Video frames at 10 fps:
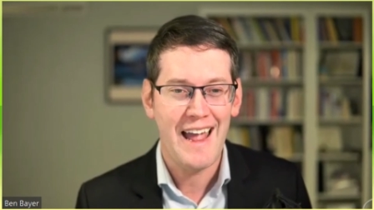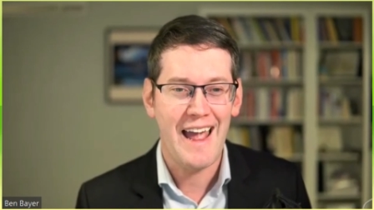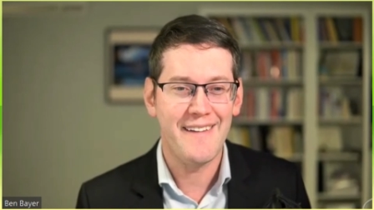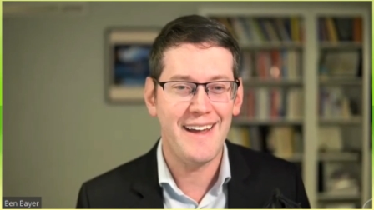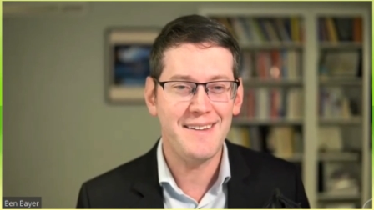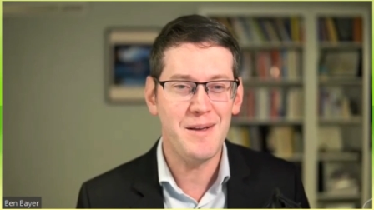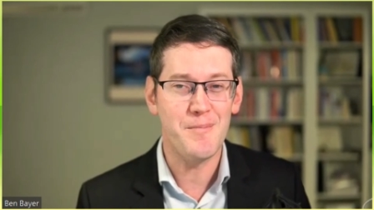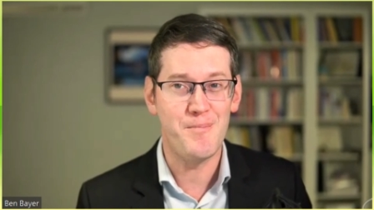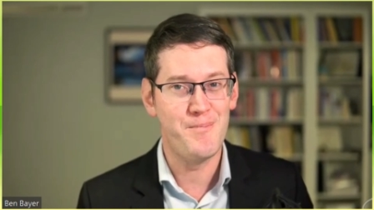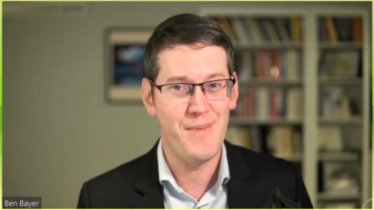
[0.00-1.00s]
And
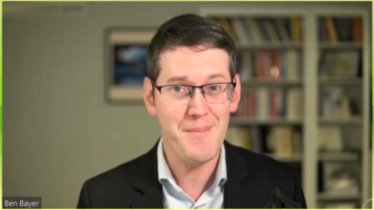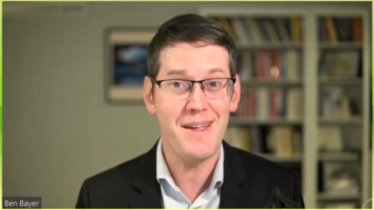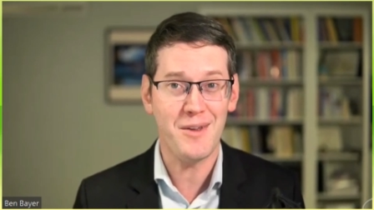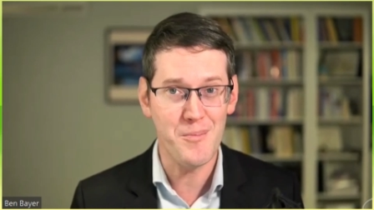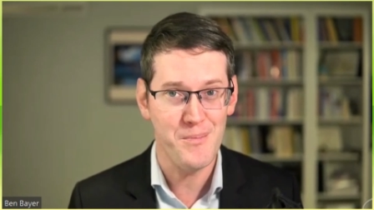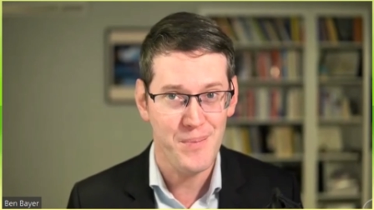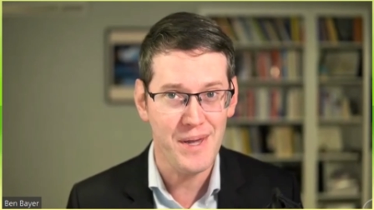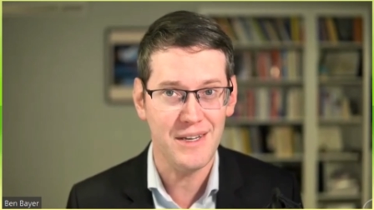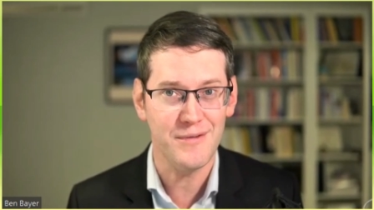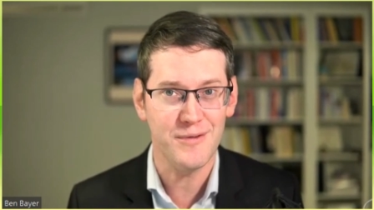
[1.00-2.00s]
that makes a
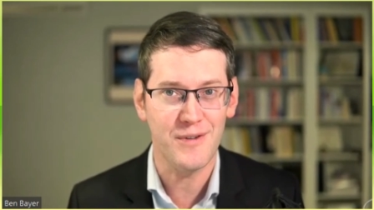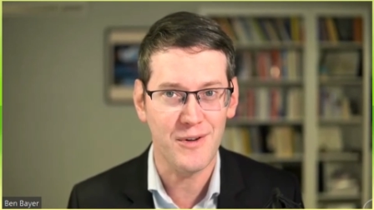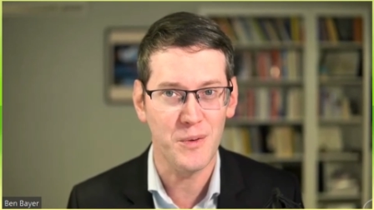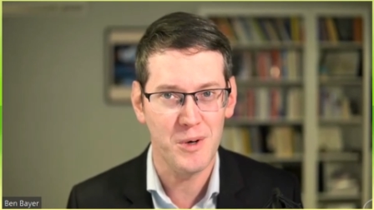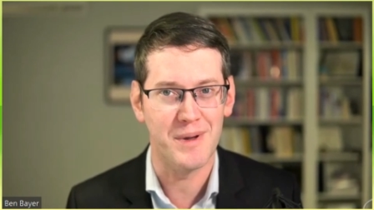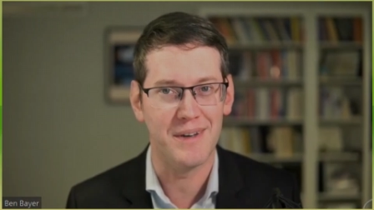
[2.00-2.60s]
big difference to the woman.